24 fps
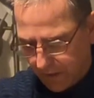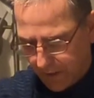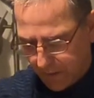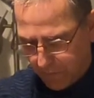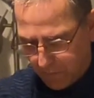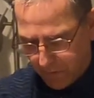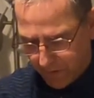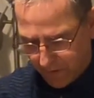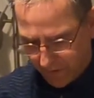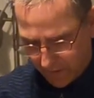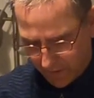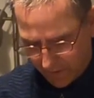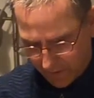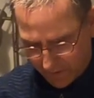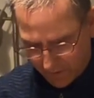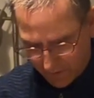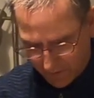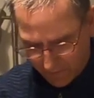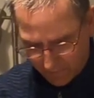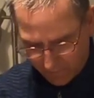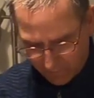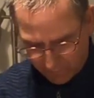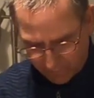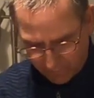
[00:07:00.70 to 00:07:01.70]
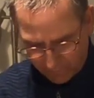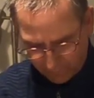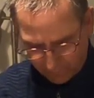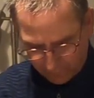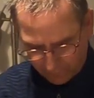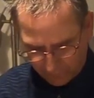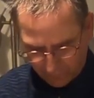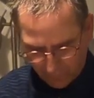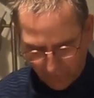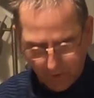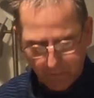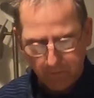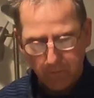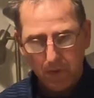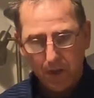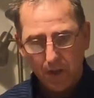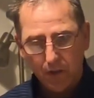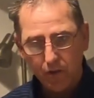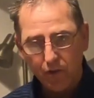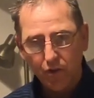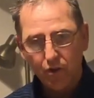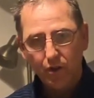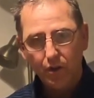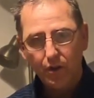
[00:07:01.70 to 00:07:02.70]
will happen is,
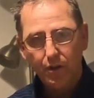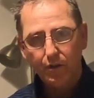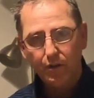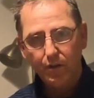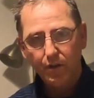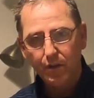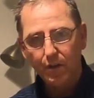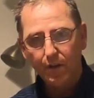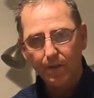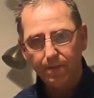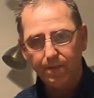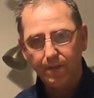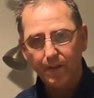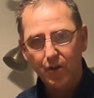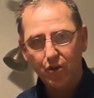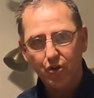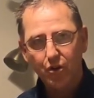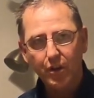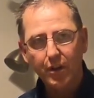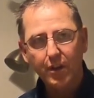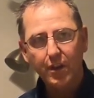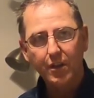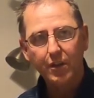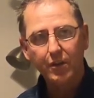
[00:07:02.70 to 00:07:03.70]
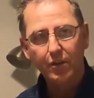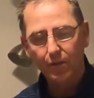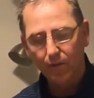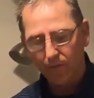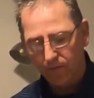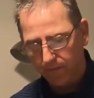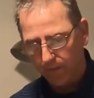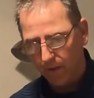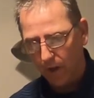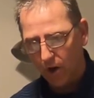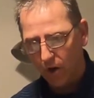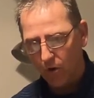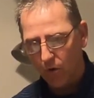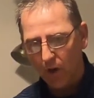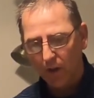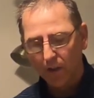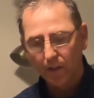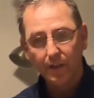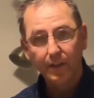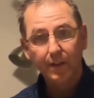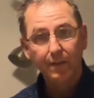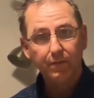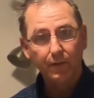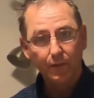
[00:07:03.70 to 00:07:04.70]
because you're fishing in the flow,
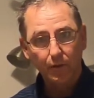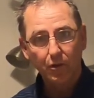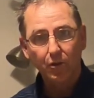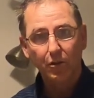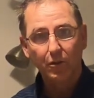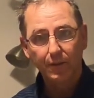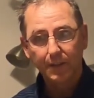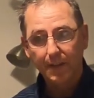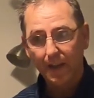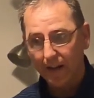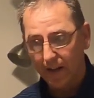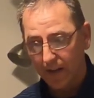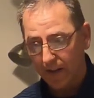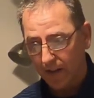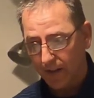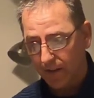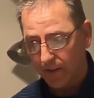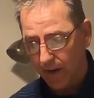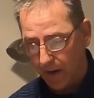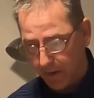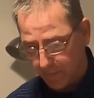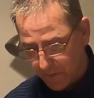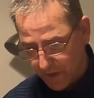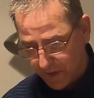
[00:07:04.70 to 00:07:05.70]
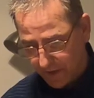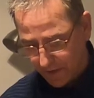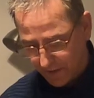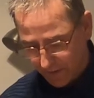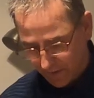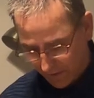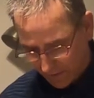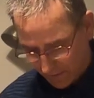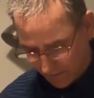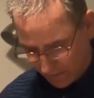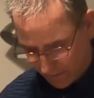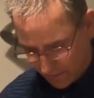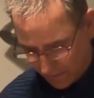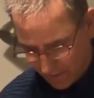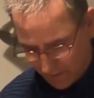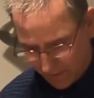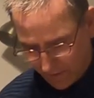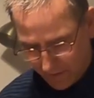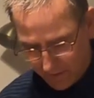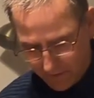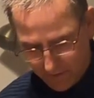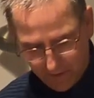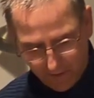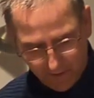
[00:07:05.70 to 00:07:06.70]
I'll leave a little diagram in here
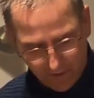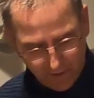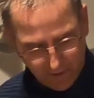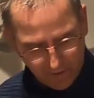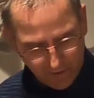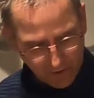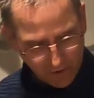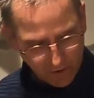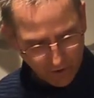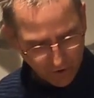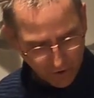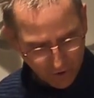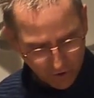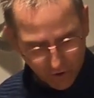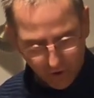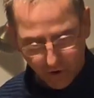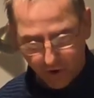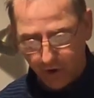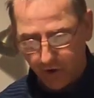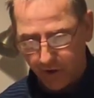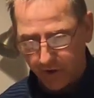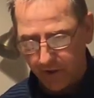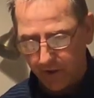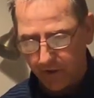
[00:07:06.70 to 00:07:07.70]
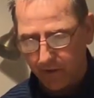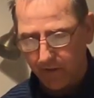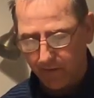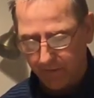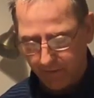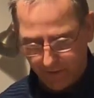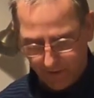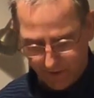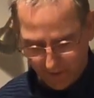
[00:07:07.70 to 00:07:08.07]
to show you.